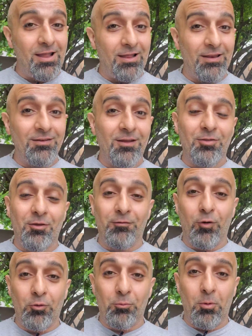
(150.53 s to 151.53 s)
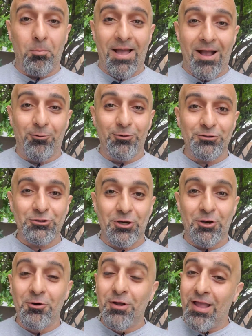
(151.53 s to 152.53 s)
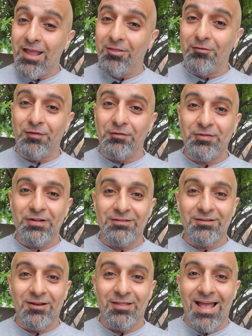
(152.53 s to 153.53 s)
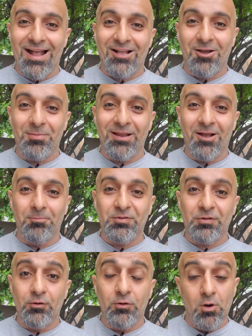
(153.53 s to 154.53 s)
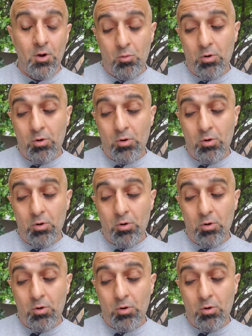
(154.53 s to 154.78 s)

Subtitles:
and the Vulnerable Power Show and the 5th season of that coming up soon,